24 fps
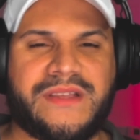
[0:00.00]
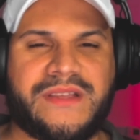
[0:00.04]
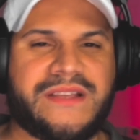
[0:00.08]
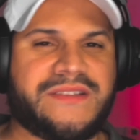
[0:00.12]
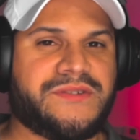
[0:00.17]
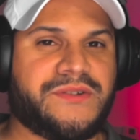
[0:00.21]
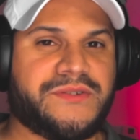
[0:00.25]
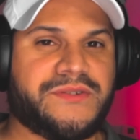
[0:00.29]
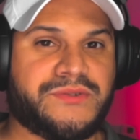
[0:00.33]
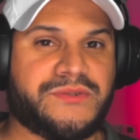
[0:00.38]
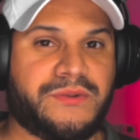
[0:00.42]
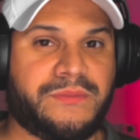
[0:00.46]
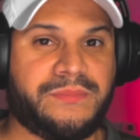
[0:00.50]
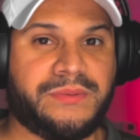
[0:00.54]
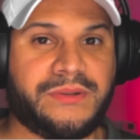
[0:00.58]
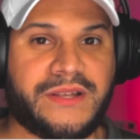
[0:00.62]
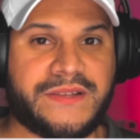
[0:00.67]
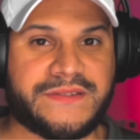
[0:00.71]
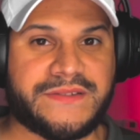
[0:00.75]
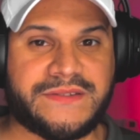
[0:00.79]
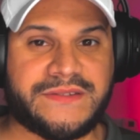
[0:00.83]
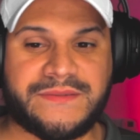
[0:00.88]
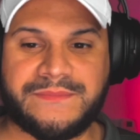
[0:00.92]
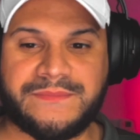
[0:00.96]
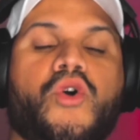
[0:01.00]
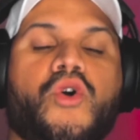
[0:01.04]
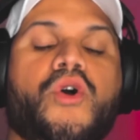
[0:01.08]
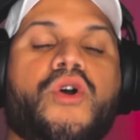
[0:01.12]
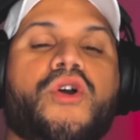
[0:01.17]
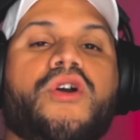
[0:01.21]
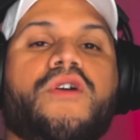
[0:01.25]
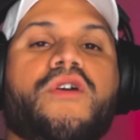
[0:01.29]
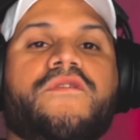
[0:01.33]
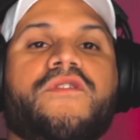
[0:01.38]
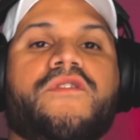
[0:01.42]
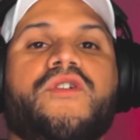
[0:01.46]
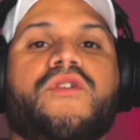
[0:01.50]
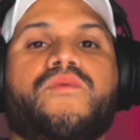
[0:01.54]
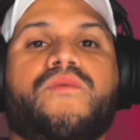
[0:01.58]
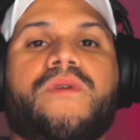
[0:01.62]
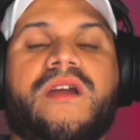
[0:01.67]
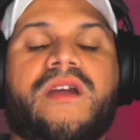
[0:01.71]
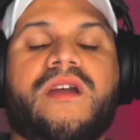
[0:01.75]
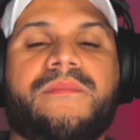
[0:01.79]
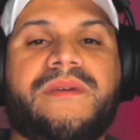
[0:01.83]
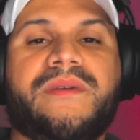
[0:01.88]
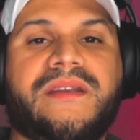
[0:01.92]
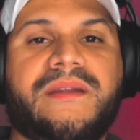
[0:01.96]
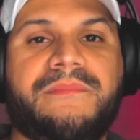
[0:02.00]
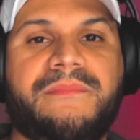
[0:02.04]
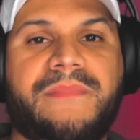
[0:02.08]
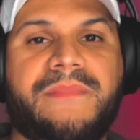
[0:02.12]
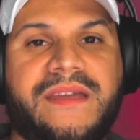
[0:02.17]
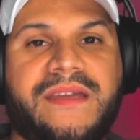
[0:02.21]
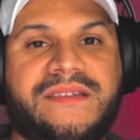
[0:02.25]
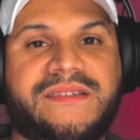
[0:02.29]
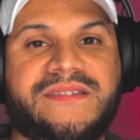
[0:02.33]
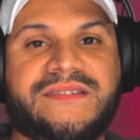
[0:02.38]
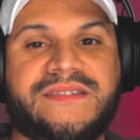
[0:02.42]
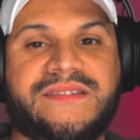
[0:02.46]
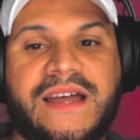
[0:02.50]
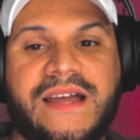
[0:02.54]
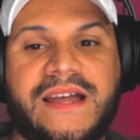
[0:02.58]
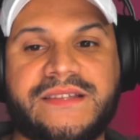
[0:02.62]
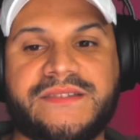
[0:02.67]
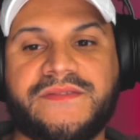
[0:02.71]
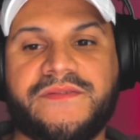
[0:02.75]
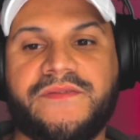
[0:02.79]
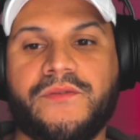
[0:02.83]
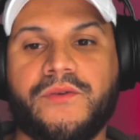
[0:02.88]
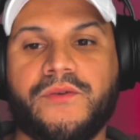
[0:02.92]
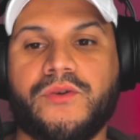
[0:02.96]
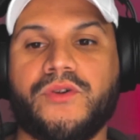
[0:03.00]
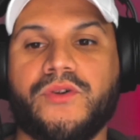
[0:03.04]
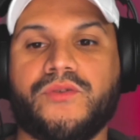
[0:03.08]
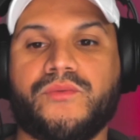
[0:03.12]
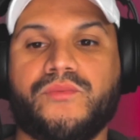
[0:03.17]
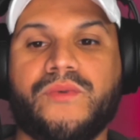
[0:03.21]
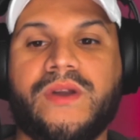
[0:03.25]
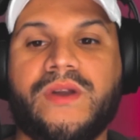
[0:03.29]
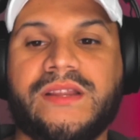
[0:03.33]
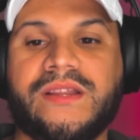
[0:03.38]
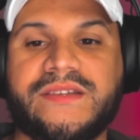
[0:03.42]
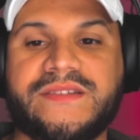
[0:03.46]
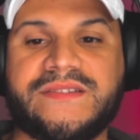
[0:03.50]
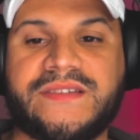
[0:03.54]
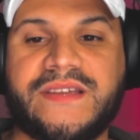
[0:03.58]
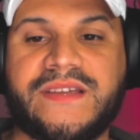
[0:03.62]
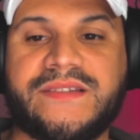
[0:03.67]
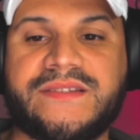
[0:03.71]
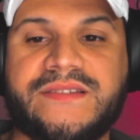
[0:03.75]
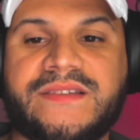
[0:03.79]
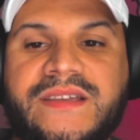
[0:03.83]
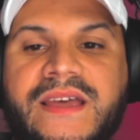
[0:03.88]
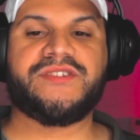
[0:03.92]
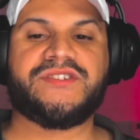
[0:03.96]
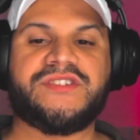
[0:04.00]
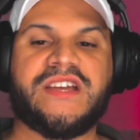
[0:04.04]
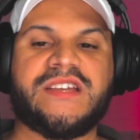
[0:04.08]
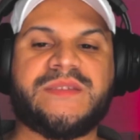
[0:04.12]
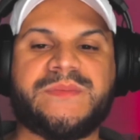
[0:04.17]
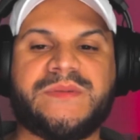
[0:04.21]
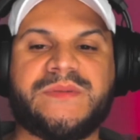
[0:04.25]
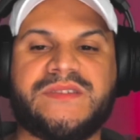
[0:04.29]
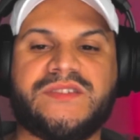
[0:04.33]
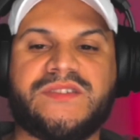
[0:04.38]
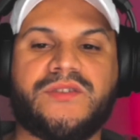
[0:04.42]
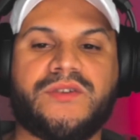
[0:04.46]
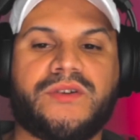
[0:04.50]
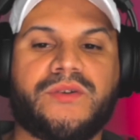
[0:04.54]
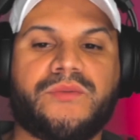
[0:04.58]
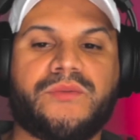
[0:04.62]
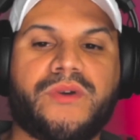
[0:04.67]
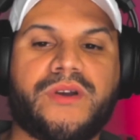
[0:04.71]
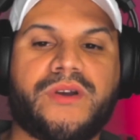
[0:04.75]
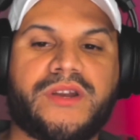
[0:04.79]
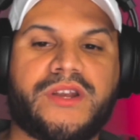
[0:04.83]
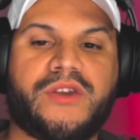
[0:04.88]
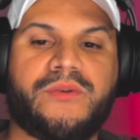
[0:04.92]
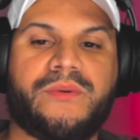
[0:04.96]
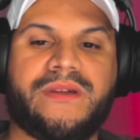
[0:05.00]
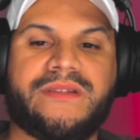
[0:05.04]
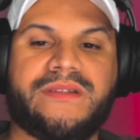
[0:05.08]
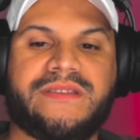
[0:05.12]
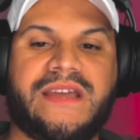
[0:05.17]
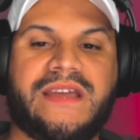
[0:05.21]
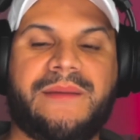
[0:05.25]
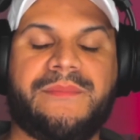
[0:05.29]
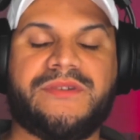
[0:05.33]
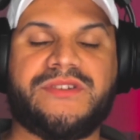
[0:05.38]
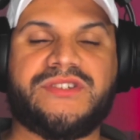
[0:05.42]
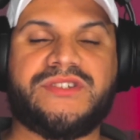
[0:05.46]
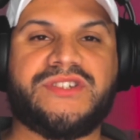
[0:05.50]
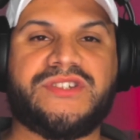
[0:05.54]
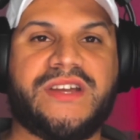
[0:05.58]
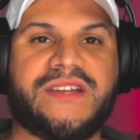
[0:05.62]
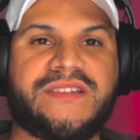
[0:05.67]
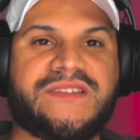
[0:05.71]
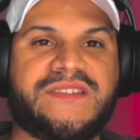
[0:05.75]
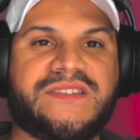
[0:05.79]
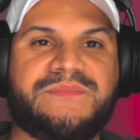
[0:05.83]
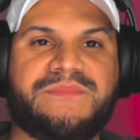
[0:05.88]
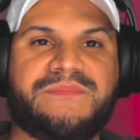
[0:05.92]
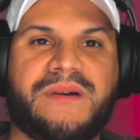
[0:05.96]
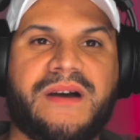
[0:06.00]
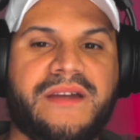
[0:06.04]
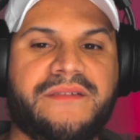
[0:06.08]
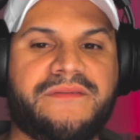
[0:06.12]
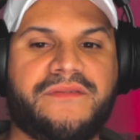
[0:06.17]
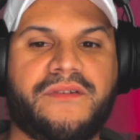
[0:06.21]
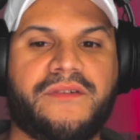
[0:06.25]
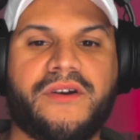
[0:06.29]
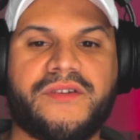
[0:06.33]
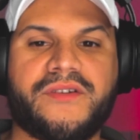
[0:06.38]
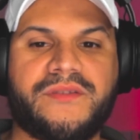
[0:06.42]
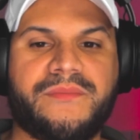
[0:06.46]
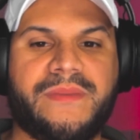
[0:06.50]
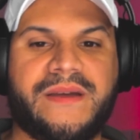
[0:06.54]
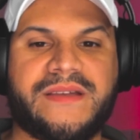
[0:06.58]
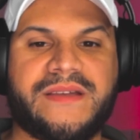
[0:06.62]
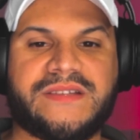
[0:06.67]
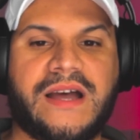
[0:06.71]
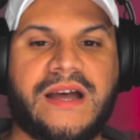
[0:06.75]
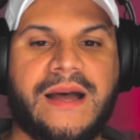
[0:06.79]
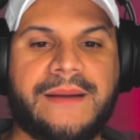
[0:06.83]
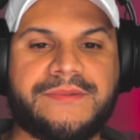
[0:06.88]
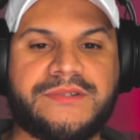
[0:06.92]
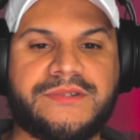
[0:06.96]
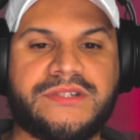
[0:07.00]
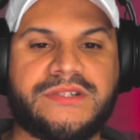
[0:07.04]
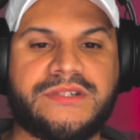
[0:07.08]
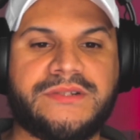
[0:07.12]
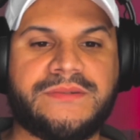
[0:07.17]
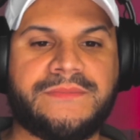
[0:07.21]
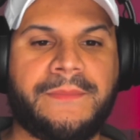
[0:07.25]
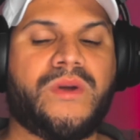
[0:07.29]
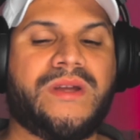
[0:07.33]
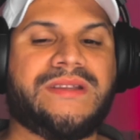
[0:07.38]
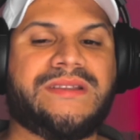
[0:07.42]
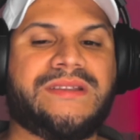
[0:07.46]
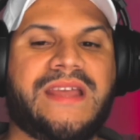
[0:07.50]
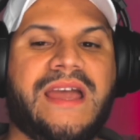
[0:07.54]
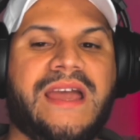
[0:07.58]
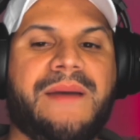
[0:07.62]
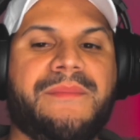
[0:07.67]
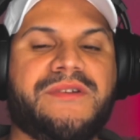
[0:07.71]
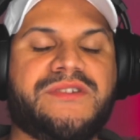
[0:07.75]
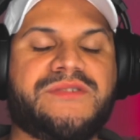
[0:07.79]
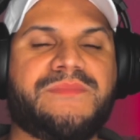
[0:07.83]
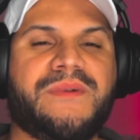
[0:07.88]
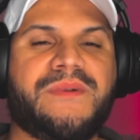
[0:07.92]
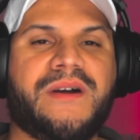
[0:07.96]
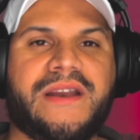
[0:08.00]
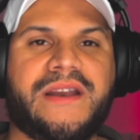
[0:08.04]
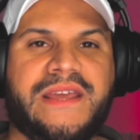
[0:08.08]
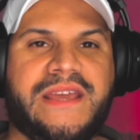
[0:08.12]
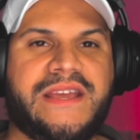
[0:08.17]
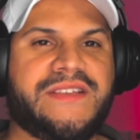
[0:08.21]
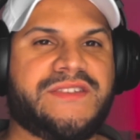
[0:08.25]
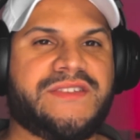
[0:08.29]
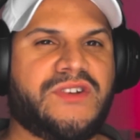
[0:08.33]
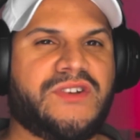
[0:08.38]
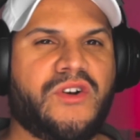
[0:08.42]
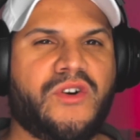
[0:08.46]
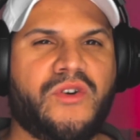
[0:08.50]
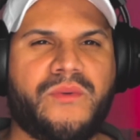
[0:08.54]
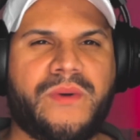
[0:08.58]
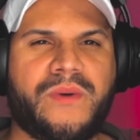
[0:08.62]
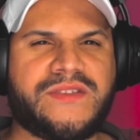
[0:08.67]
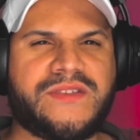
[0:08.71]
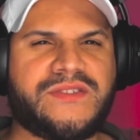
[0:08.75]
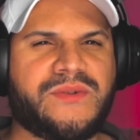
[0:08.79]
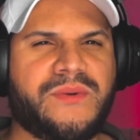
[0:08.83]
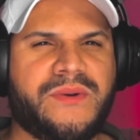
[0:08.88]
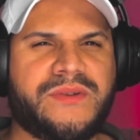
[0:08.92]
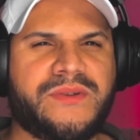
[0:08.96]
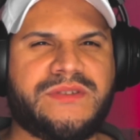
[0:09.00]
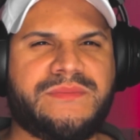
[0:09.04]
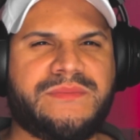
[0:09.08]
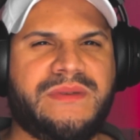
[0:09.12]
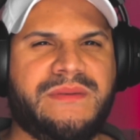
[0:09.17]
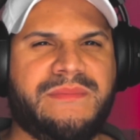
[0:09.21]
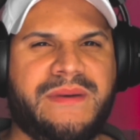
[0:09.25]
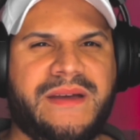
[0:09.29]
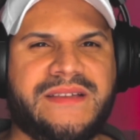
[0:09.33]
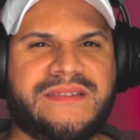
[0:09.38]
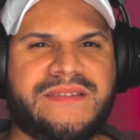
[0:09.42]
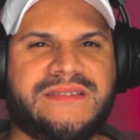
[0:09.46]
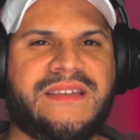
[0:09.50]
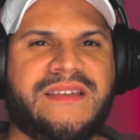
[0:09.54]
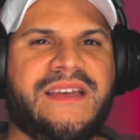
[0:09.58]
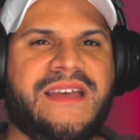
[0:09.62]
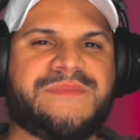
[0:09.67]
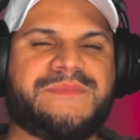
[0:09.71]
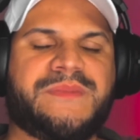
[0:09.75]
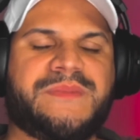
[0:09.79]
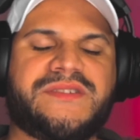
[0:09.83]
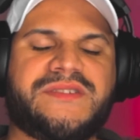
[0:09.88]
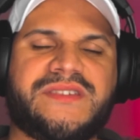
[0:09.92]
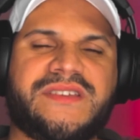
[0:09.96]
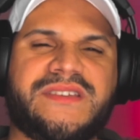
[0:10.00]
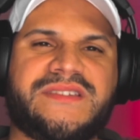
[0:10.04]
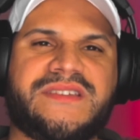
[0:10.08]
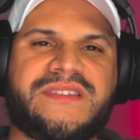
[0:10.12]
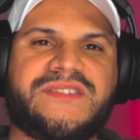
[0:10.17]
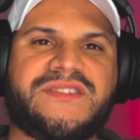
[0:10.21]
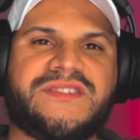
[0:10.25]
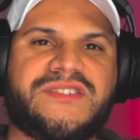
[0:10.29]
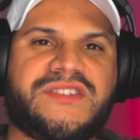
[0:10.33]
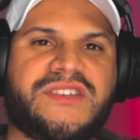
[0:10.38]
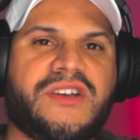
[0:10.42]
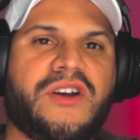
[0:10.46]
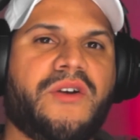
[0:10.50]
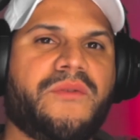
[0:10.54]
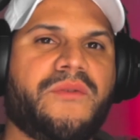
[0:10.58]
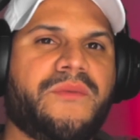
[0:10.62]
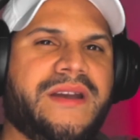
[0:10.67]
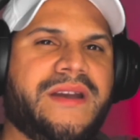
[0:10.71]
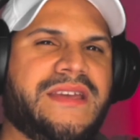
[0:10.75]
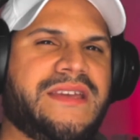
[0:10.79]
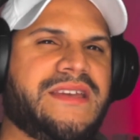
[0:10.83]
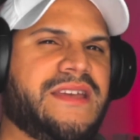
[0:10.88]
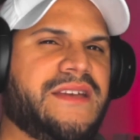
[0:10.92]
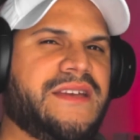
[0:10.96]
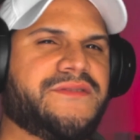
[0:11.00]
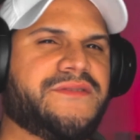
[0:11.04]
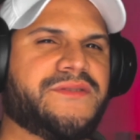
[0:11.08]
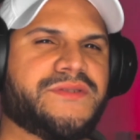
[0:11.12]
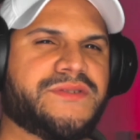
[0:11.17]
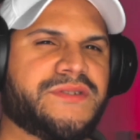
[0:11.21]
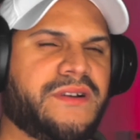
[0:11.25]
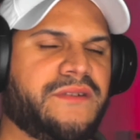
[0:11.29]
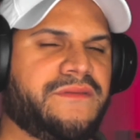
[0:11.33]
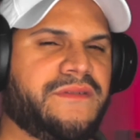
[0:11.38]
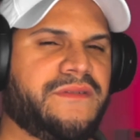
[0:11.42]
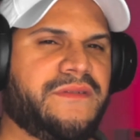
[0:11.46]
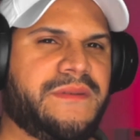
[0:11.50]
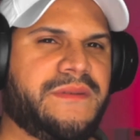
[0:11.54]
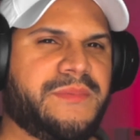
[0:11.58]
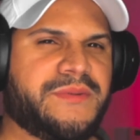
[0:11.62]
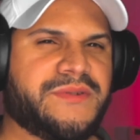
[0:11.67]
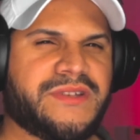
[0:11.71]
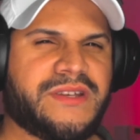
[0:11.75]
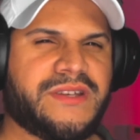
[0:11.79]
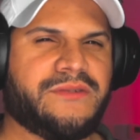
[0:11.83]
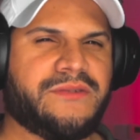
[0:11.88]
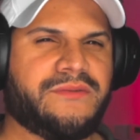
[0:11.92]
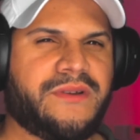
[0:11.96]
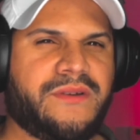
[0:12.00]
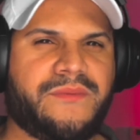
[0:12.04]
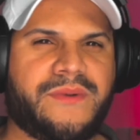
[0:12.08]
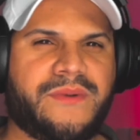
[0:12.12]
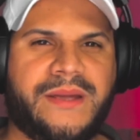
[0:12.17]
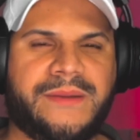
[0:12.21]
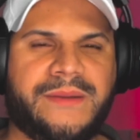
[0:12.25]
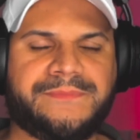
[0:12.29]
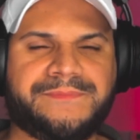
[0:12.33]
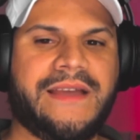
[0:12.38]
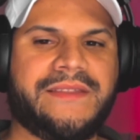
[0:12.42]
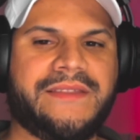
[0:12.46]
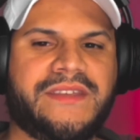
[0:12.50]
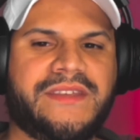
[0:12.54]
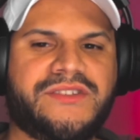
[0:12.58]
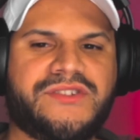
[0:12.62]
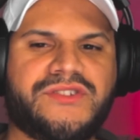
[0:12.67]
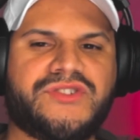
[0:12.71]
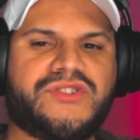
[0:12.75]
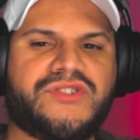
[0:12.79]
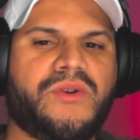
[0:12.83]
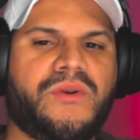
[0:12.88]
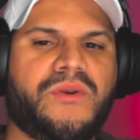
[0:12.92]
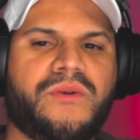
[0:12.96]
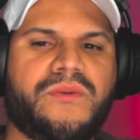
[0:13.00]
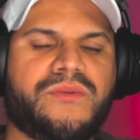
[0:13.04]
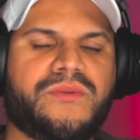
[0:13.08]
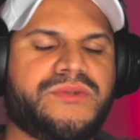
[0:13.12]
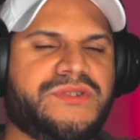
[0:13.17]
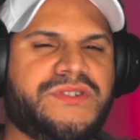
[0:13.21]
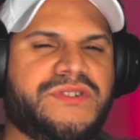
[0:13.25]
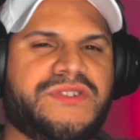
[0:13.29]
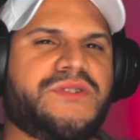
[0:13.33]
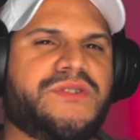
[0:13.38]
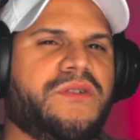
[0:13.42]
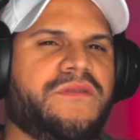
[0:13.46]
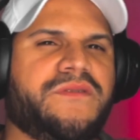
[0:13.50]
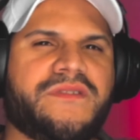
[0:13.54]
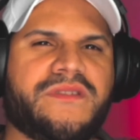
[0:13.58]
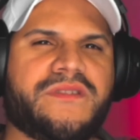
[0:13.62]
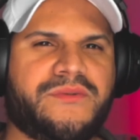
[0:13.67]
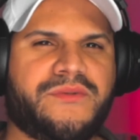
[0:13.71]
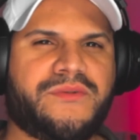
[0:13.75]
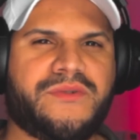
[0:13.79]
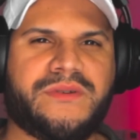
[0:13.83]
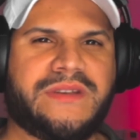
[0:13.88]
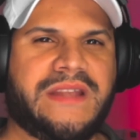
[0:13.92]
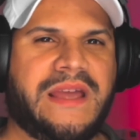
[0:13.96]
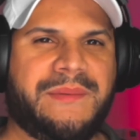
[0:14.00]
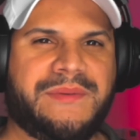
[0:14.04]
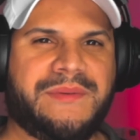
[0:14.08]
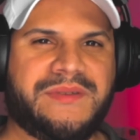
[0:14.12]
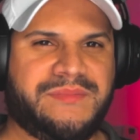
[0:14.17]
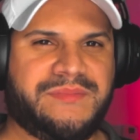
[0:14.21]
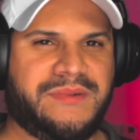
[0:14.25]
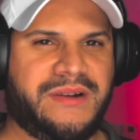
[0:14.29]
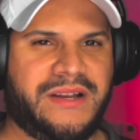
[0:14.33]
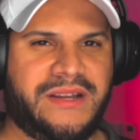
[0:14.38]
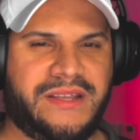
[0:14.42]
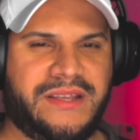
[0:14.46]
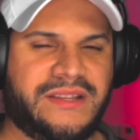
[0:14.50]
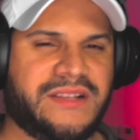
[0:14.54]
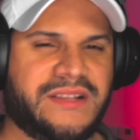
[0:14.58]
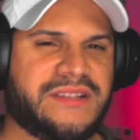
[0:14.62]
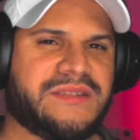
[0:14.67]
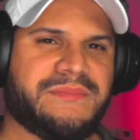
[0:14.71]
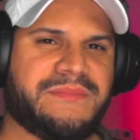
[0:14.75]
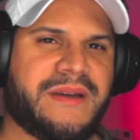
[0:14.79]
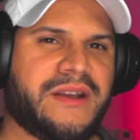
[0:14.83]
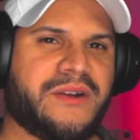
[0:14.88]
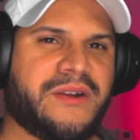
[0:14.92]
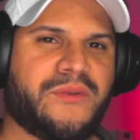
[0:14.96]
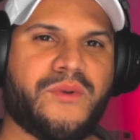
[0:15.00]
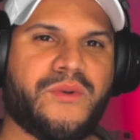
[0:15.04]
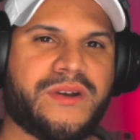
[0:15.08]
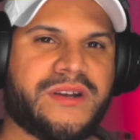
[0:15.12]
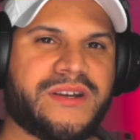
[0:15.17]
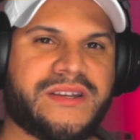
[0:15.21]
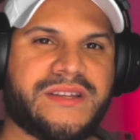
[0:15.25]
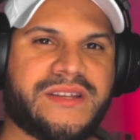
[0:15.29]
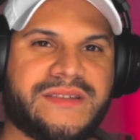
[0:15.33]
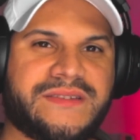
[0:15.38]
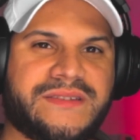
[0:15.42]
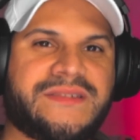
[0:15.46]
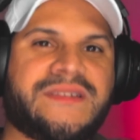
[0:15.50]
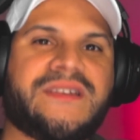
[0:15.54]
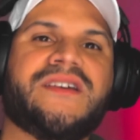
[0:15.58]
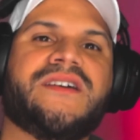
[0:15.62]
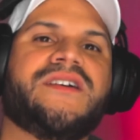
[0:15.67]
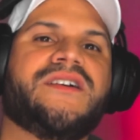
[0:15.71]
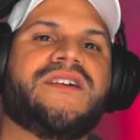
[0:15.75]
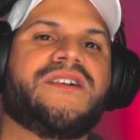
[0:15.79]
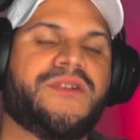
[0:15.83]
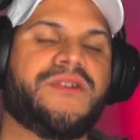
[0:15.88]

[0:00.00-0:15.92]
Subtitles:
So that's also a plus. Going over her recommended main stats for her relic sets, the chest piece is going to run a crit damage chest, is by far the best option. Crit damage body is always going to be best, especially since she already gives herself 50% crit rate. I think just go for the crit damage body. It doesn't matter what it is.